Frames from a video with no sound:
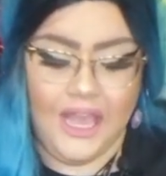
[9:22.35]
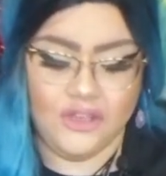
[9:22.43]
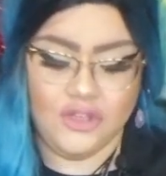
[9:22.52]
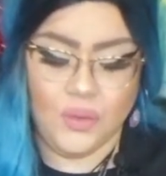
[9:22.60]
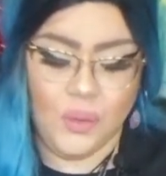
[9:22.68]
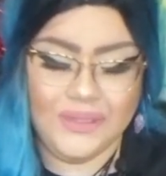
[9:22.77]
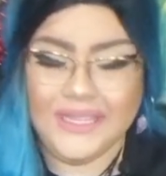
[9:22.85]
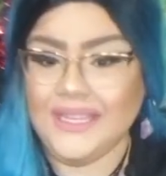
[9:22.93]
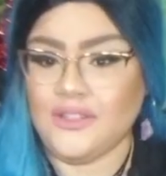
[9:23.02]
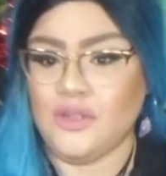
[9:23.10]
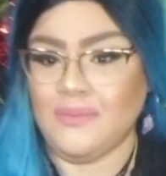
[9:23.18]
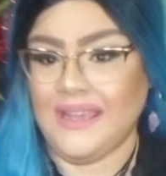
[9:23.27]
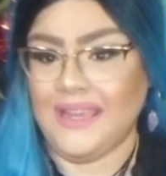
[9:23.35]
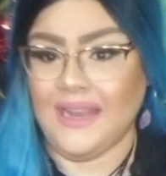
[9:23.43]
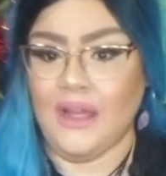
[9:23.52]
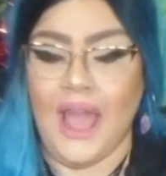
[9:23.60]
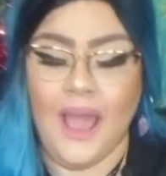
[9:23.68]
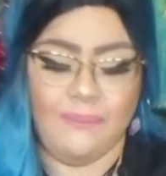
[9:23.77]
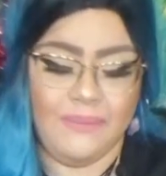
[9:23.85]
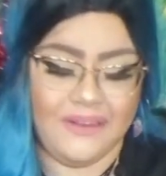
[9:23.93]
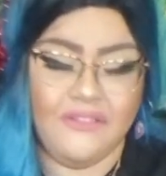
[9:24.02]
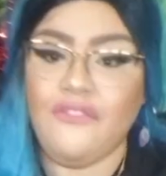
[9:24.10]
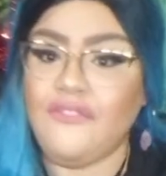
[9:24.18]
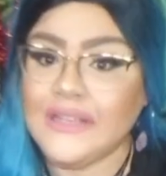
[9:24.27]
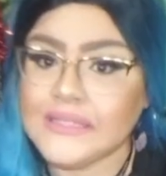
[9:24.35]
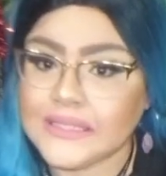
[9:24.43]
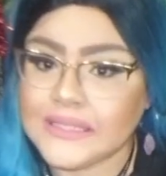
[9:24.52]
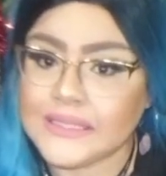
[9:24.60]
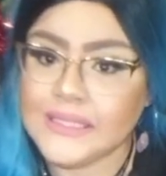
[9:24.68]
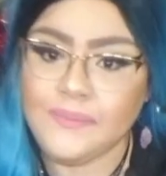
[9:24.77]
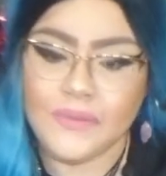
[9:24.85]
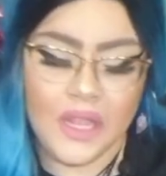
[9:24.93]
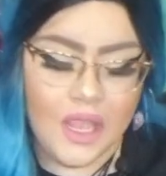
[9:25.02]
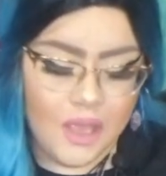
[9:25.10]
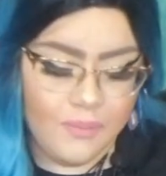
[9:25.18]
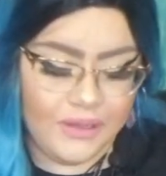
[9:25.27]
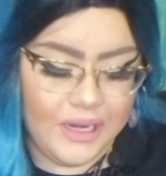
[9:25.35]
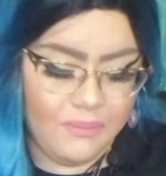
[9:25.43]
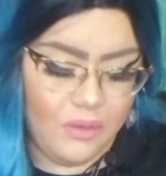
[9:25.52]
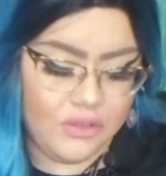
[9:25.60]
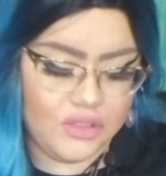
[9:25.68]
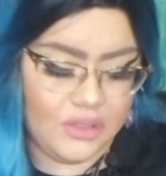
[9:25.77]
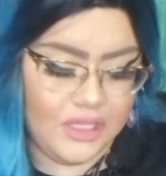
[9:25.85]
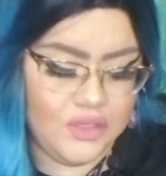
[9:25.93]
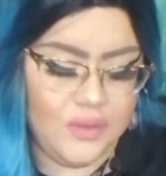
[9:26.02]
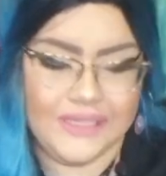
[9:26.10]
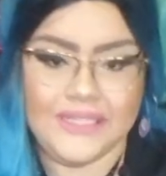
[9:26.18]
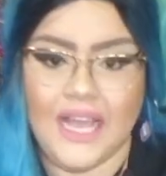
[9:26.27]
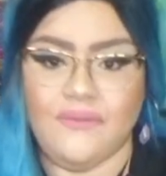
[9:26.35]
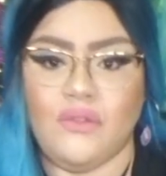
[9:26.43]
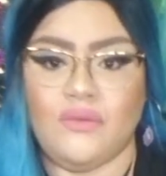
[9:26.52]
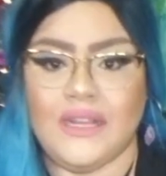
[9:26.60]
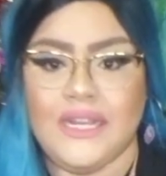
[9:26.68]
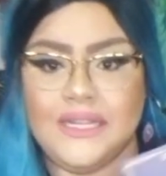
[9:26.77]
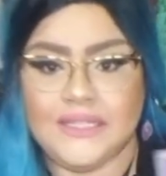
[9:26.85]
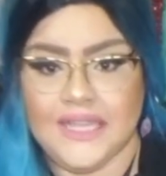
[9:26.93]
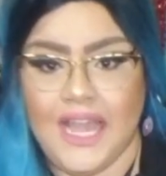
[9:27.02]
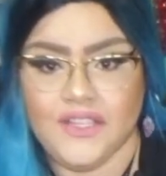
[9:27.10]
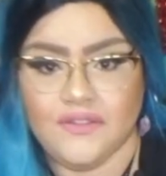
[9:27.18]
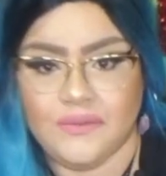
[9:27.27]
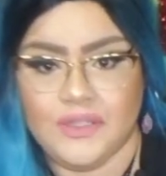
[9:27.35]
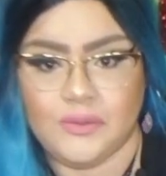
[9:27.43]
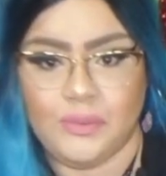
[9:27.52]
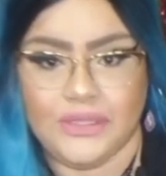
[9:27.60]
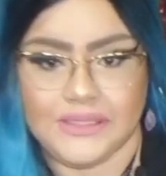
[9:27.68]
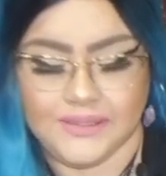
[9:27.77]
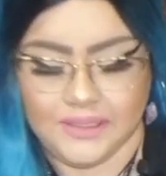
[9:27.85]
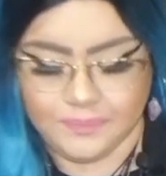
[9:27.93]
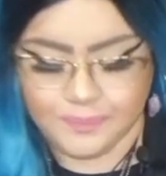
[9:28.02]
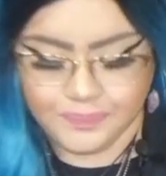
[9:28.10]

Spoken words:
You only need to make it happen physically, but emotionally, you guys have already detached from this person.